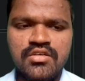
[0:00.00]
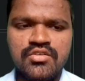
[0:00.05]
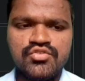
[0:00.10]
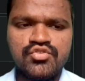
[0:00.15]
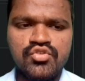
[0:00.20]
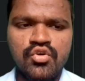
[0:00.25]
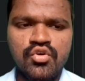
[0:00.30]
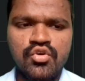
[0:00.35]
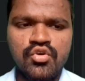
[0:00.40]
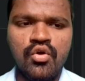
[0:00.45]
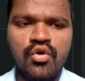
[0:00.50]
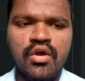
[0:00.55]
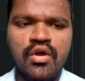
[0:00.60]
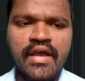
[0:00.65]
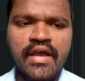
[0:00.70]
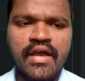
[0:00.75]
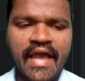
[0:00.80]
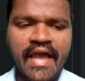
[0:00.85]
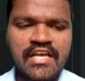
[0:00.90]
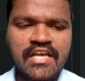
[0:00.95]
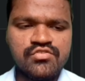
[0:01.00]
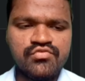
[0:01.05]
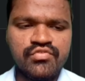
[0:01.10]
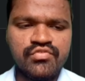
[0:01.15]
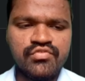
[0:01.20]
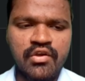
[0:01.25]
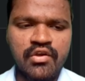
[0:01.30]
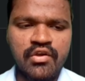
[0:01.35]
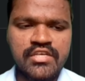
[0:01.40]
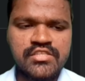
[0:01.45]
So as
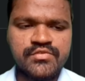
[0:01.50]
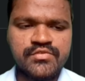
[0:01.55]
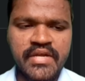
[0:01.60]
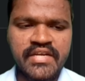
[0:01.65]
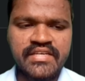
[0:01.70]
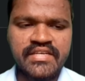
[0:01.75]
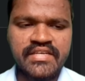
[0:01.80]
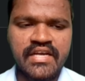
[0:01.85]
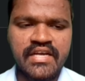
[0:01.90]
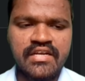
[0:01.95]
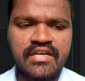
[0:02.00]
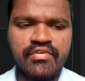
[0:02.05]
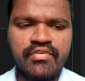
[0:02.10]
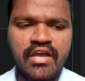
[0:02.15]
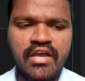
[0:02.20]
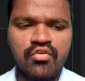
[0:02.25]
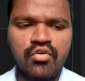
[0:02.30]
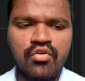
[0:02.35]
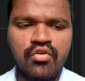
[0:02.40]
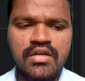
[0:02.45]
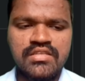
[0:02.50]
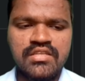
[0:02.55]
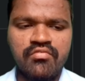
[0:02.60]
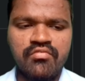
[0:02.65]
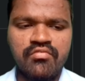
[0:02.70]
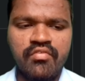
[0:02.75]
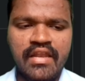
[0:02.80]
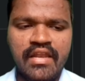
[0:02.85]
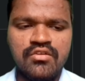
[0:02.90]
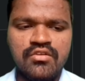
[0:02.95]
we have expected, we have got
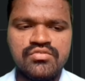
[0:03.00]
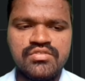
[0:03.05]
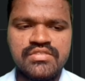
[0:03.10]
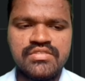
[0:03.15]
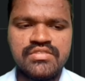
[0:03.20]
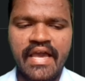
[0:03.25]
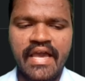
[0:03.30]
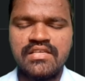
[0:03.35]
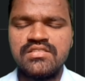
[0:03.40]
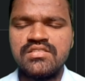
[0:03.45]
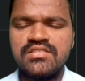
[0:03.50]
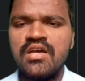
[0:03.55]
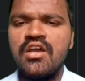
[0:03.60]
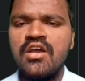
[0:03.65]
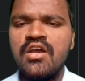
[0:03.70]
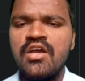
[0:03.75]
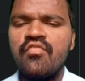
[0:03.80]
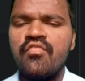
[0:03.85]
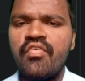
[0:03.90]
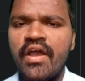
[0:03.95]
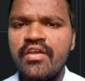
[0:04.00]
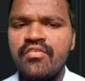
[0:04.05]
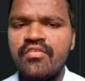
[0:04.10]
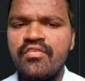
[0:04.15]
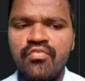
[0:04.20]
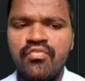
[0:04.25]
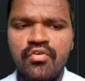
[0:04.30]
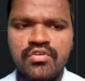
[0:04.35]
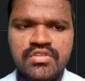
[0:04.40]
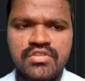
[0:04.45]
the values as 5,
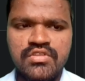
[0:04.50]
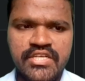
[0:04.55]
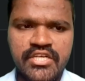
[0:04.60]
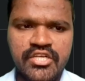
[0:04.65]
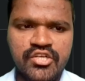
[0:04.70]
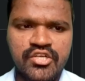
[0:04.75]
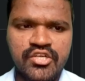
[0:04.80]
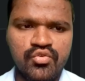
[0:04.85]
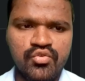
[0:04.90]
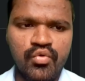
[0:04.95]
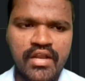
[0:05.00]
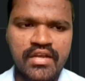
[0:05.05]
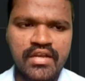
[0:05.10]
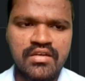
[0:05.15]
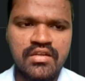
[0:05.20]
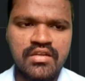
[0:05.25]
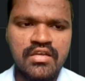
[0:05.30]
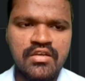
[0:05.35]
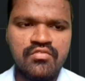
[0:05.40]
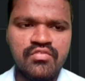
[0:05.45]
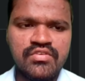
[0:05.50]
4, 3, 2, 1,